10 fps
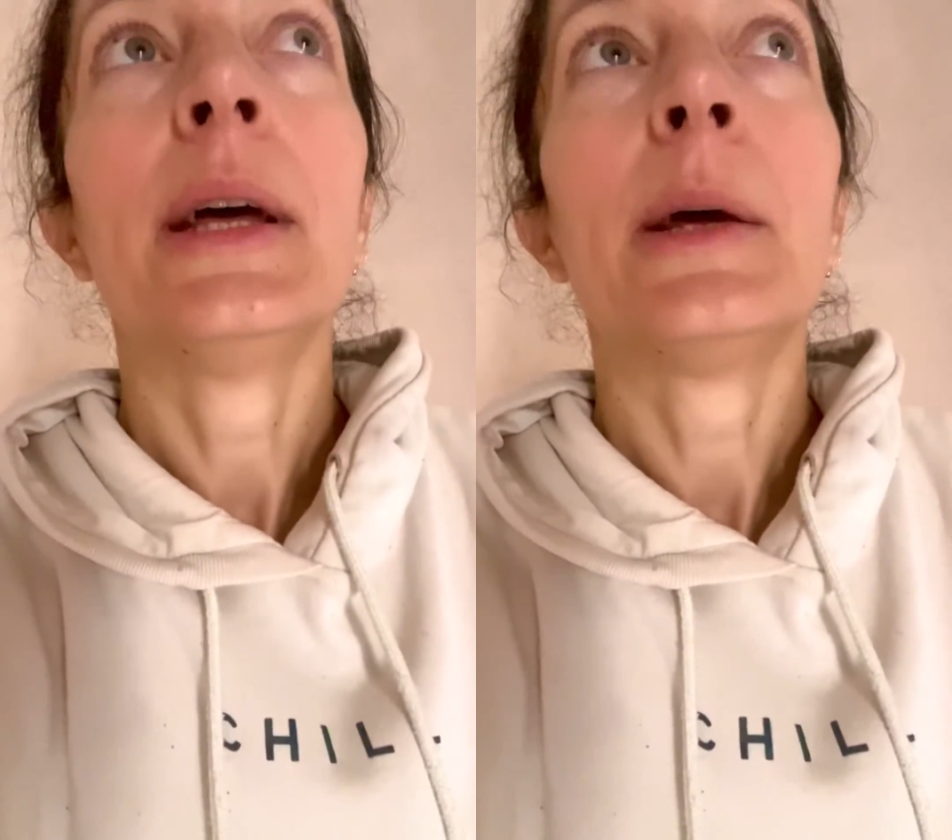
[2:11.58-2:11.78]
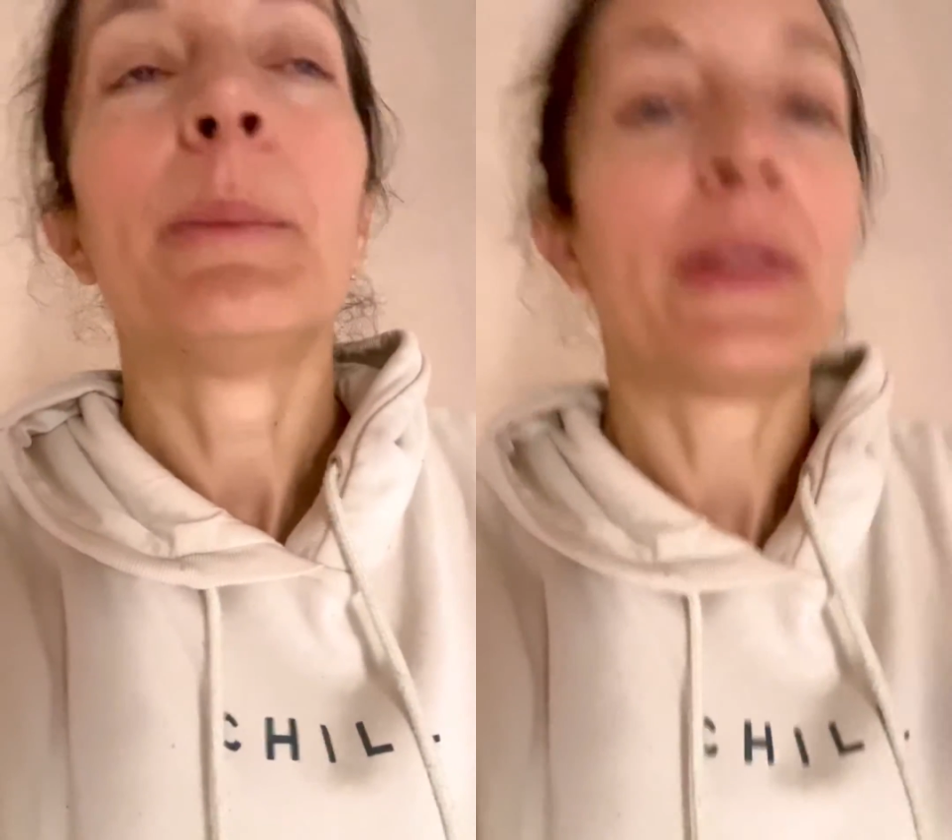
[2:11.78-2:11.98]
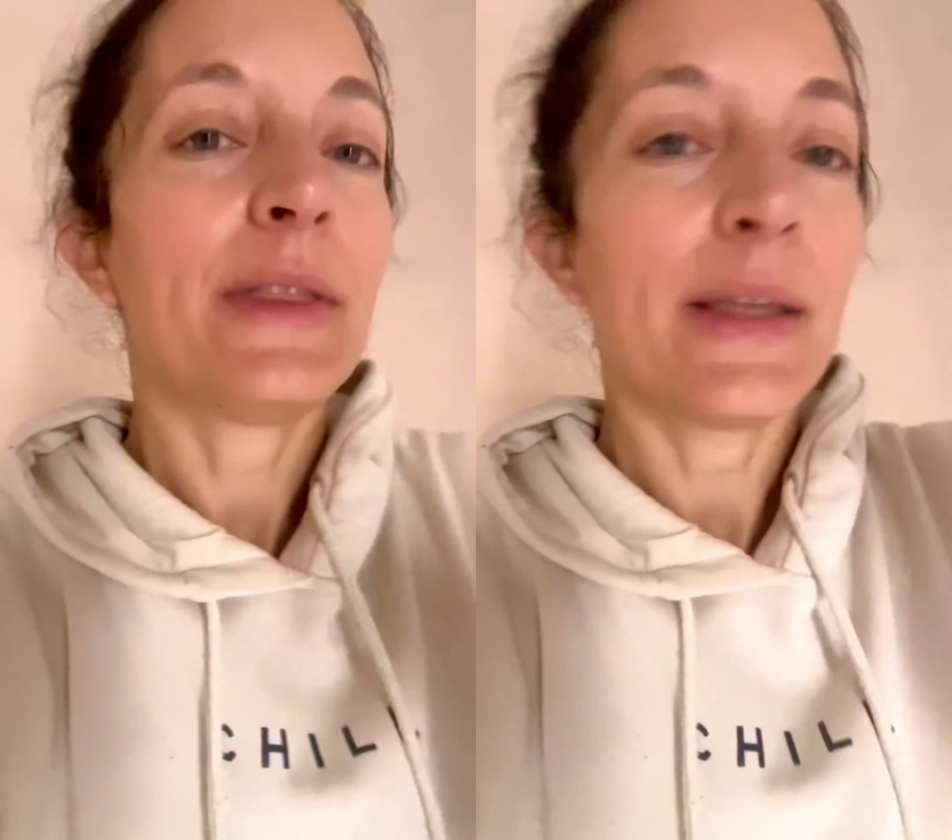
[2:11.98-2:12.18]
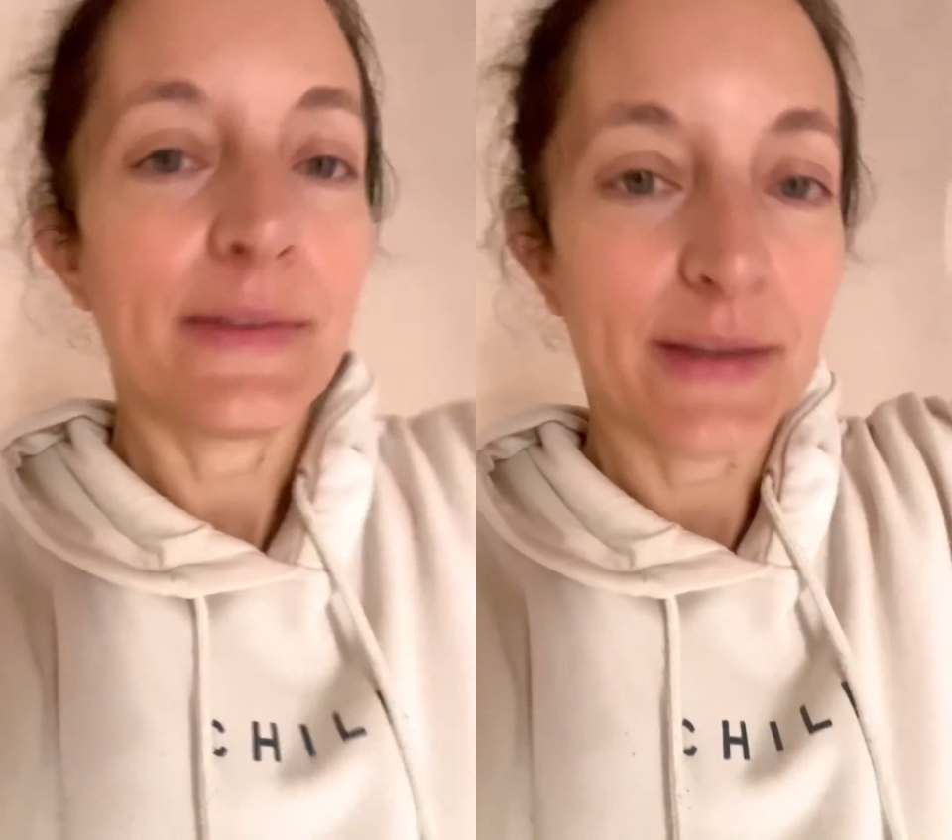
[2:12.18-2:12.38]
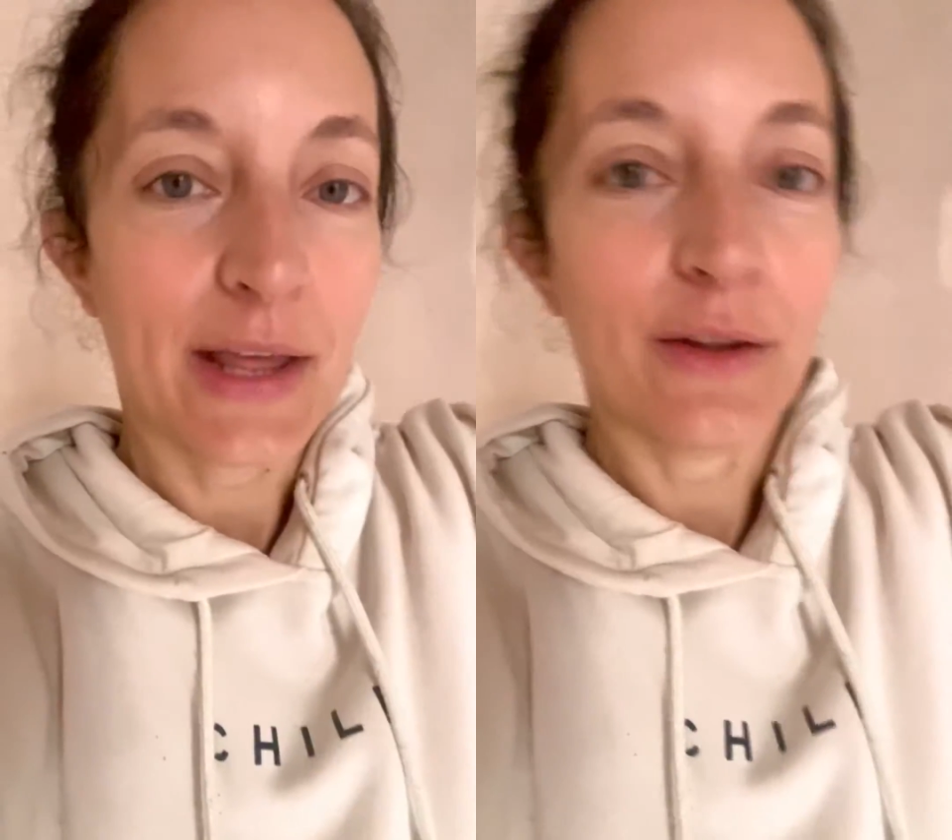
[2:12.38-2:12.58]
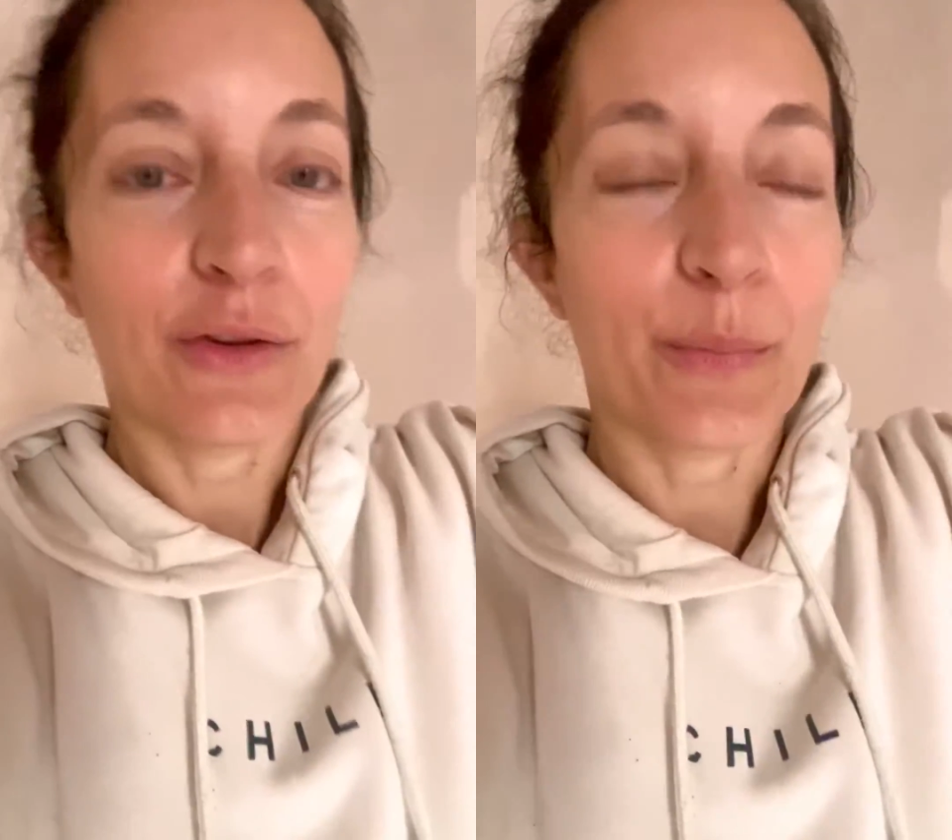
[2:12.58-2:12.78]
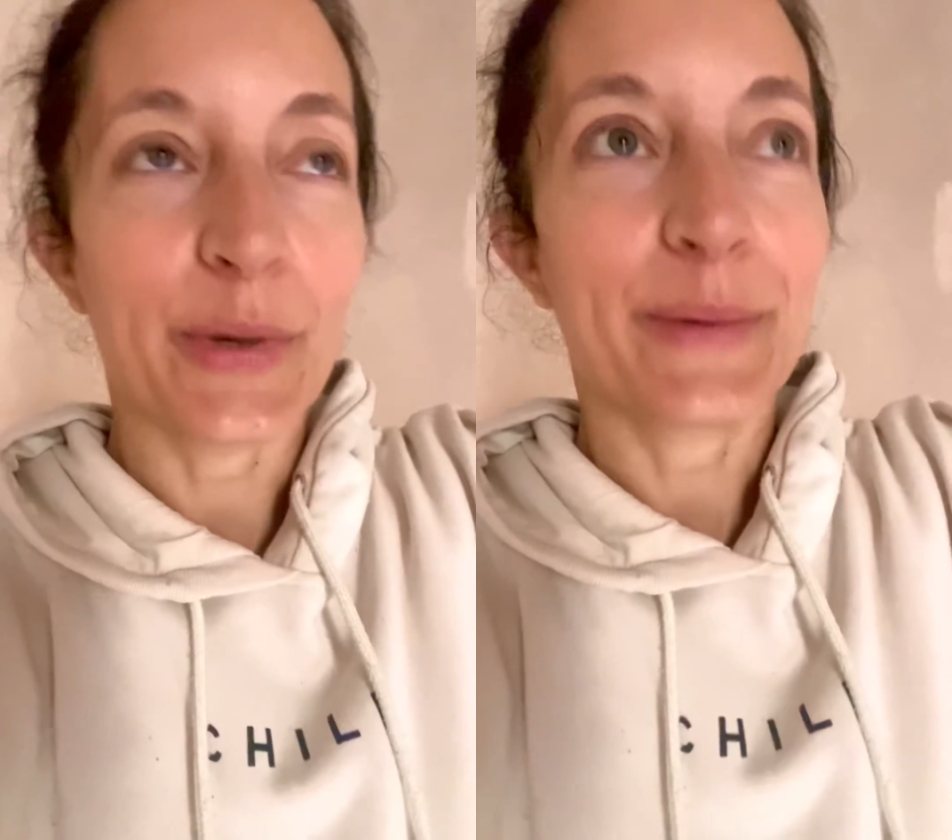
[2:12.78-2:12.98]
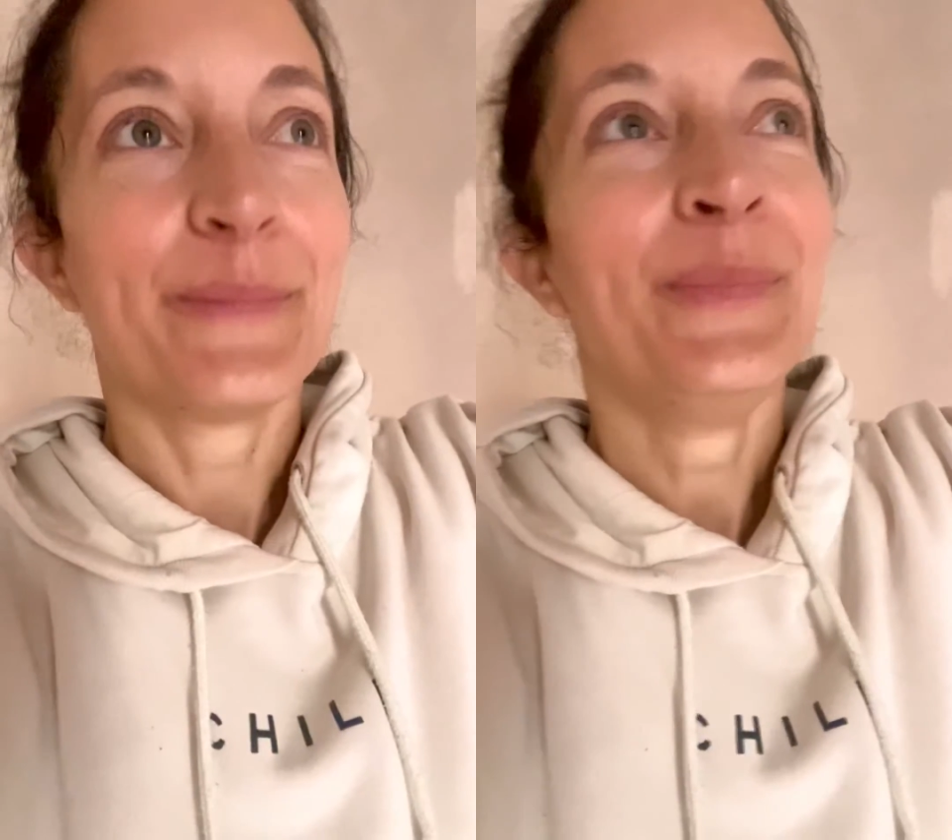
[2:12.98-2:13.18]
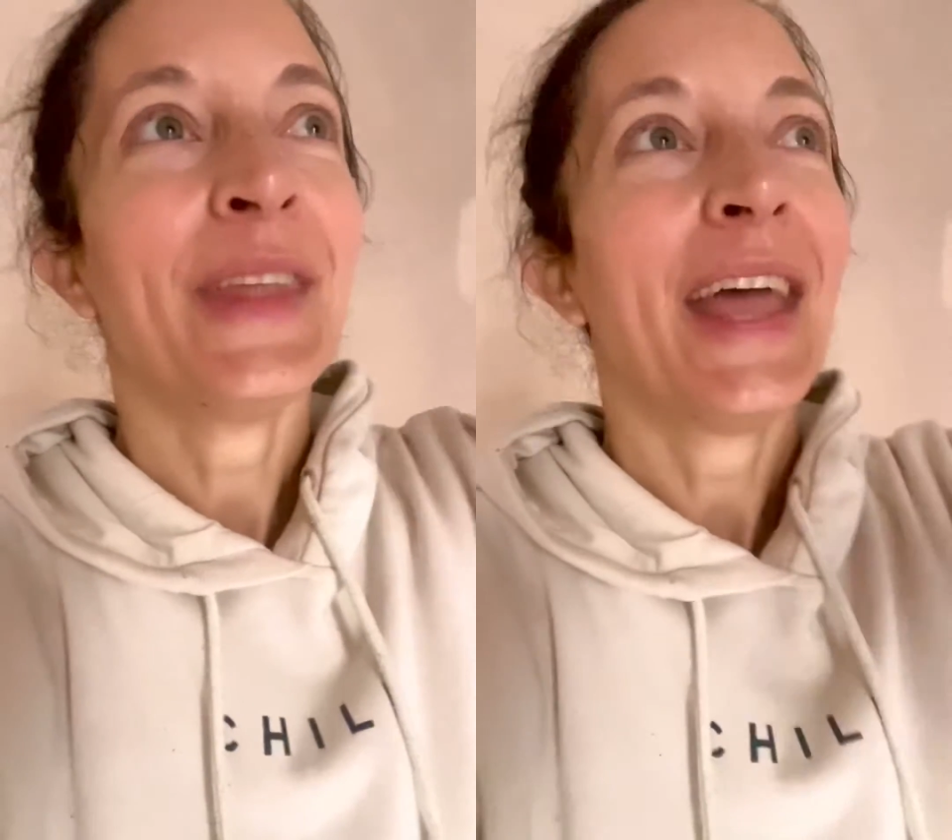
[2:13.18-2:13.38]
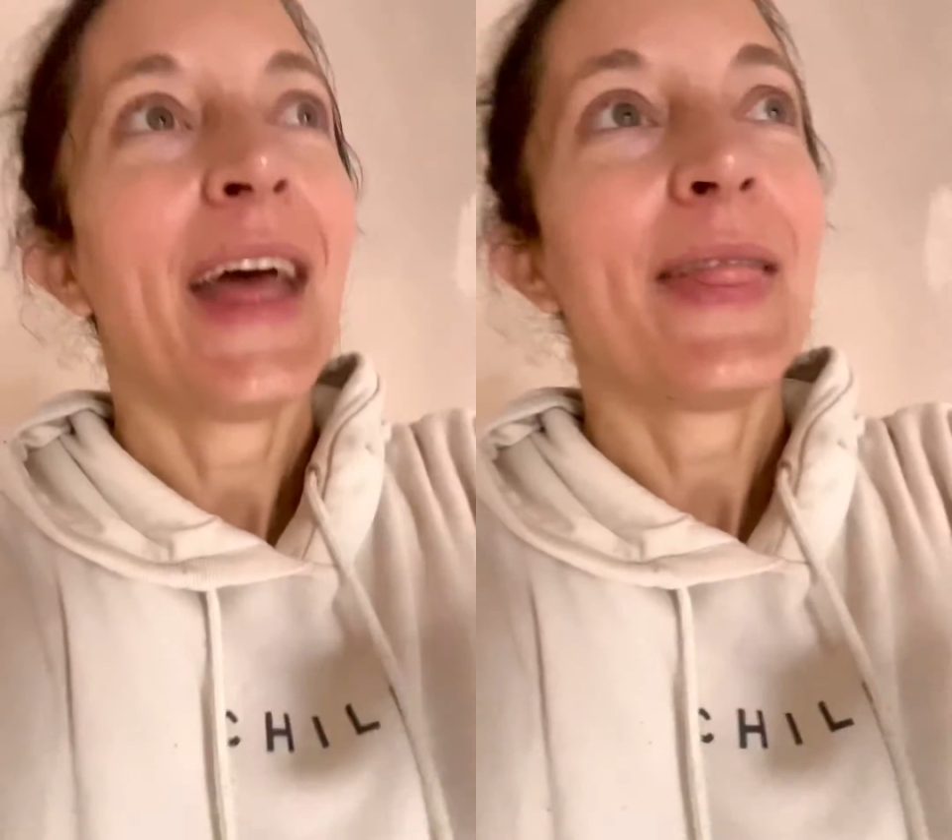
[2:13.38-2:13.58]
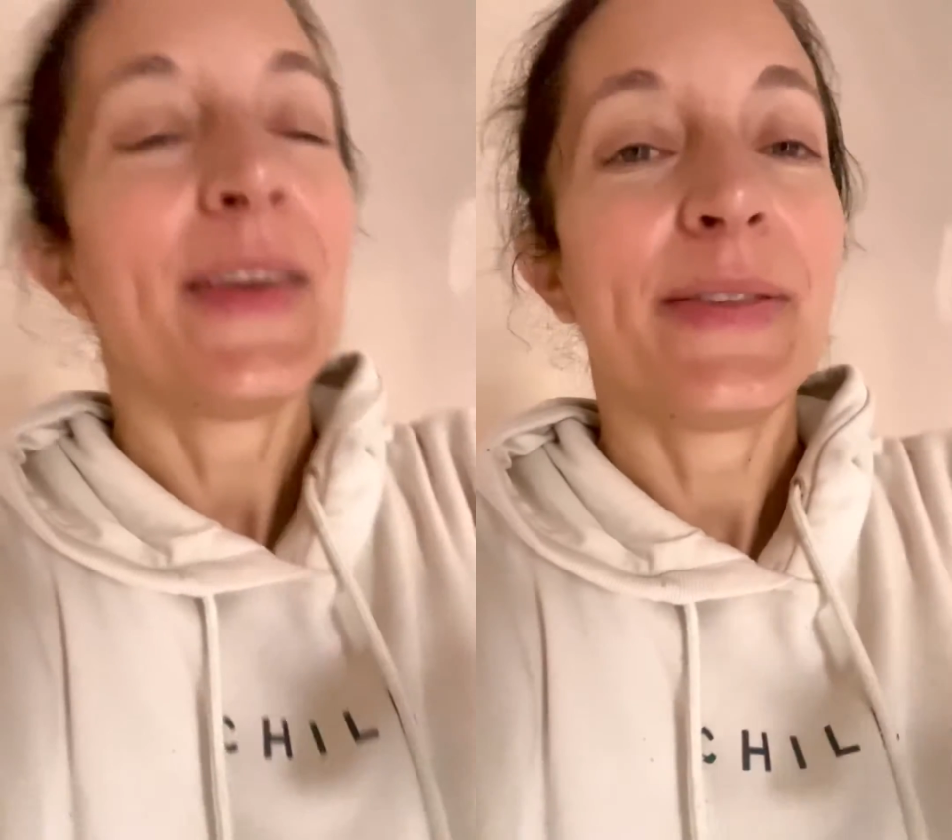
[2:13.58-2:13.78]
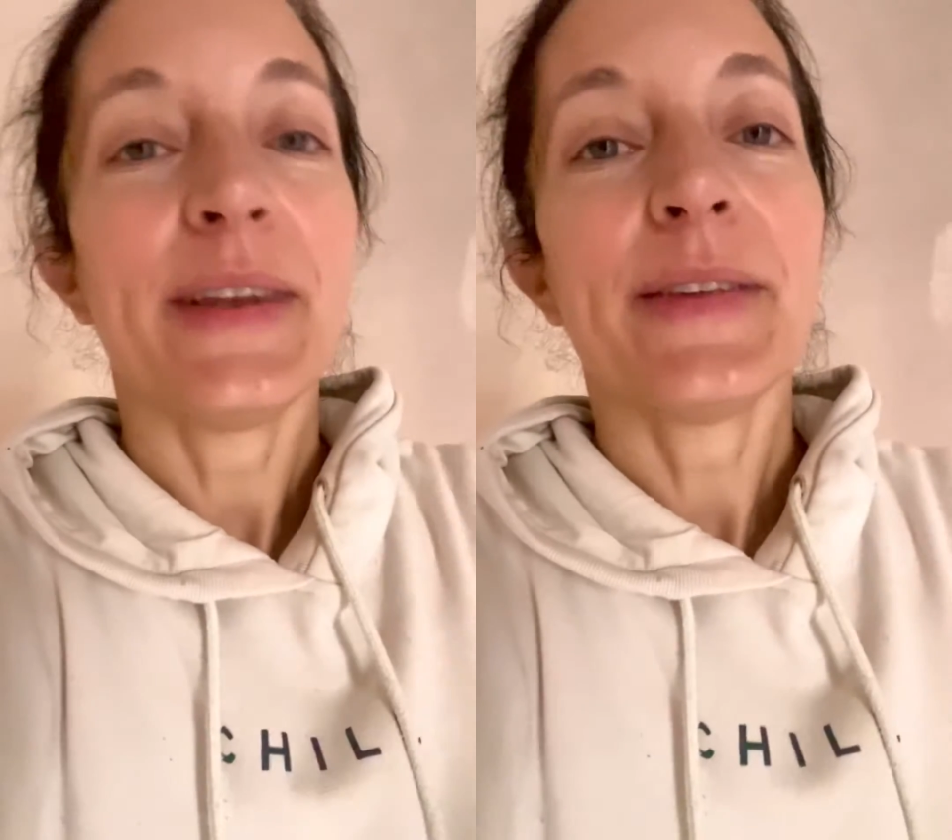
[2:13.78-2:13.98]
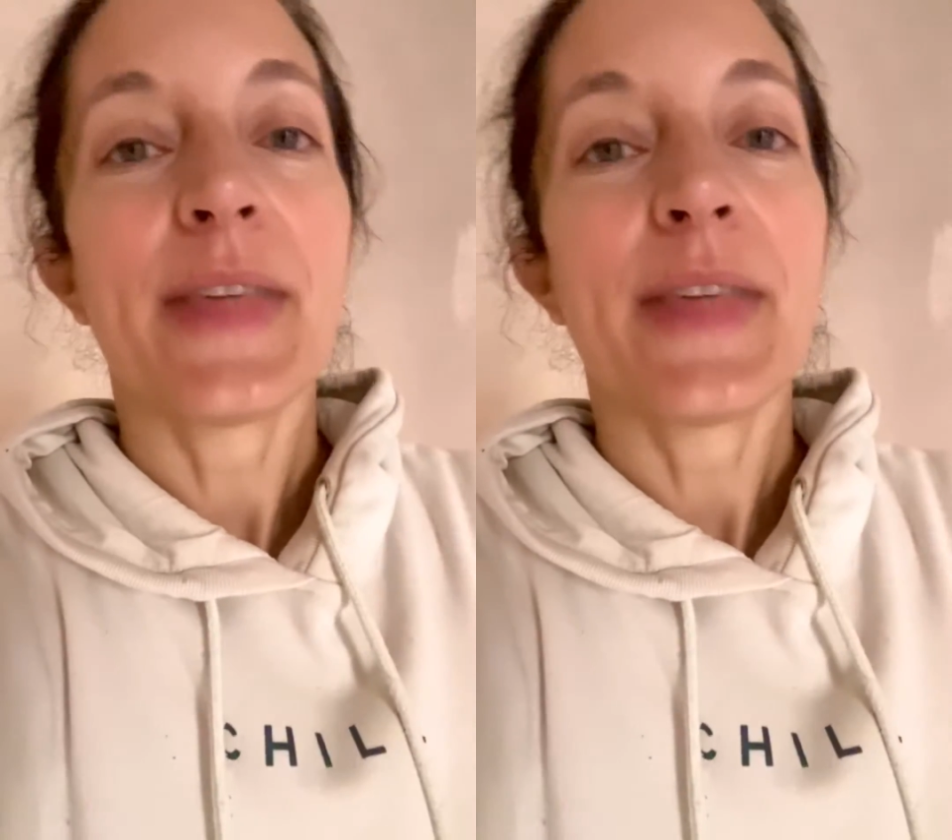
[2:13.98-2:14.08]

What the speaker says: but that's another topic. The thing